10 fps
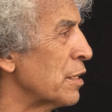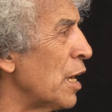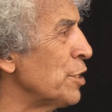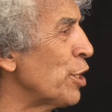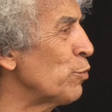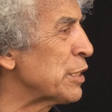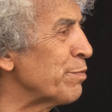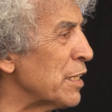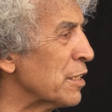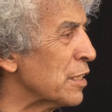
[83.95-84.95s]
And Einstein was
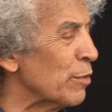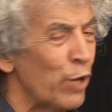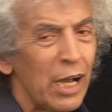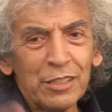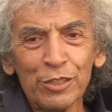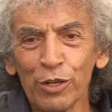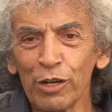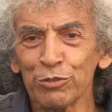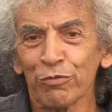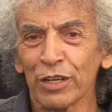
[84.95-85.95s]
mad at him. Why did you
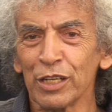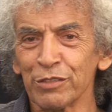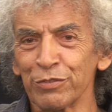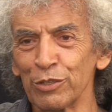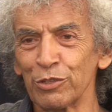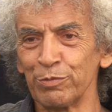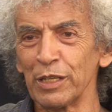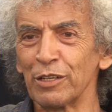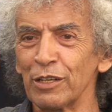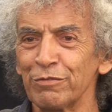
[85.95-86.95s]
go to philosophy? You could
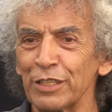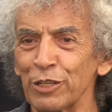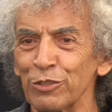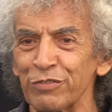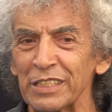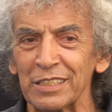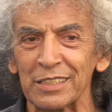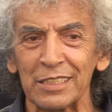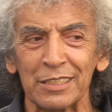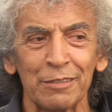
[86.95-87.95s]
be a, a very good
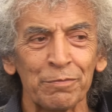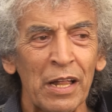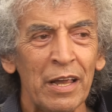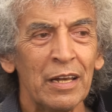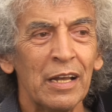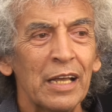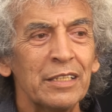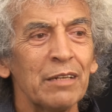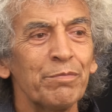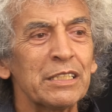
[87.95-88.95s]
physicist.
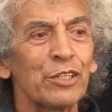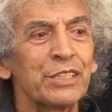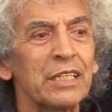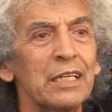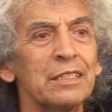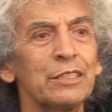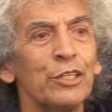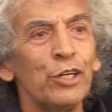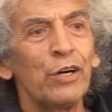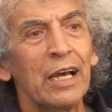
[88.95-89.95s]
And then Besso said,
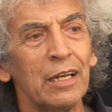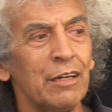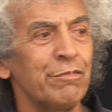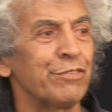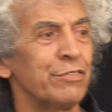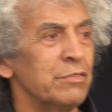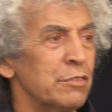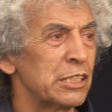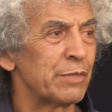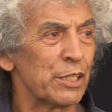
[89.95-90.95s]
you know, I love
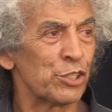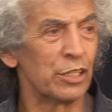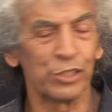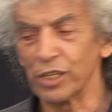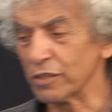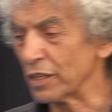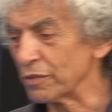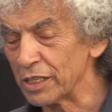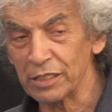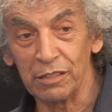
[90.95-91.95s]
special and general
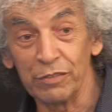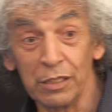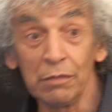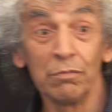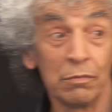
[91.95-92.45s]
relativity.